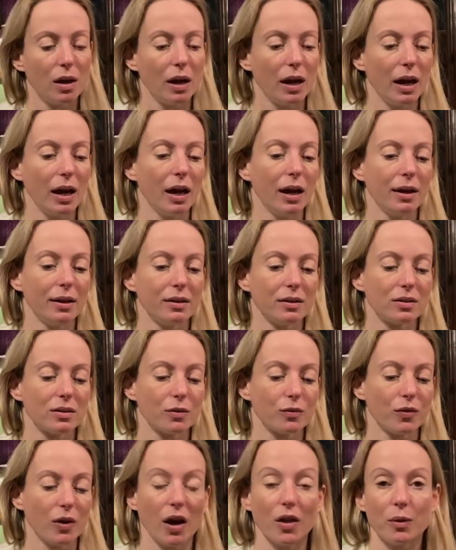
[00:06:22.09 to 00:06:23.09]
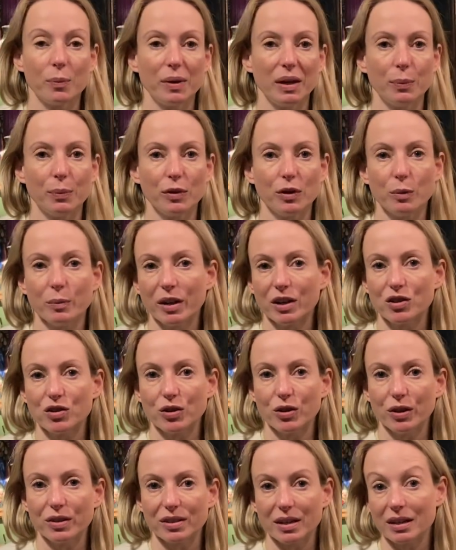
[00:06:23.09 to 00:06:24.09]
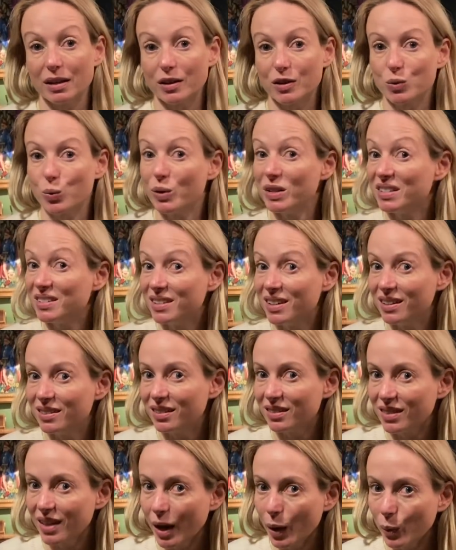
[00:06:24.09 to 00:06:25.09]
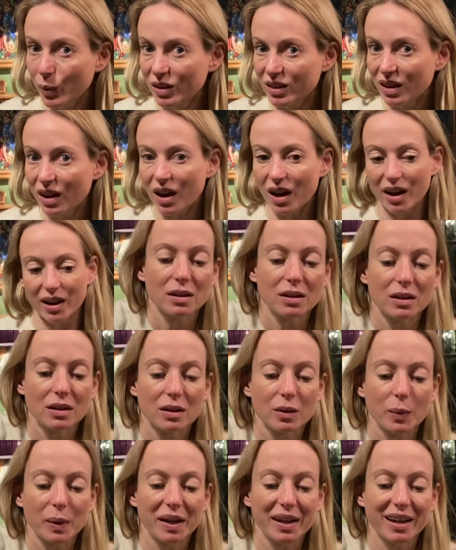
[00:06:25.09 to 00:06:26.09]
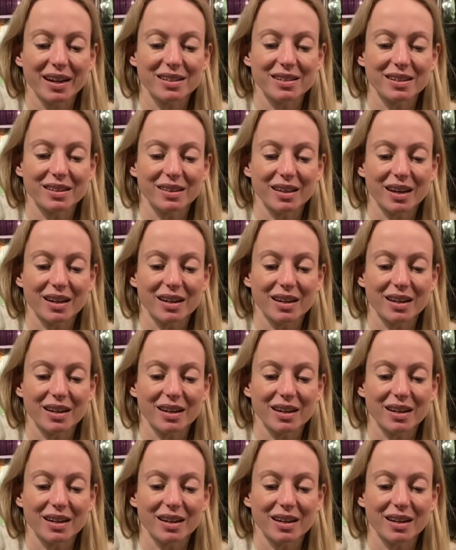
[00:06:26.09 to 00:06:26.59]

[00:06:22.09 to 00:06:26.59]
And for other people, you might choose a nice whiskey that they would like. We're getting there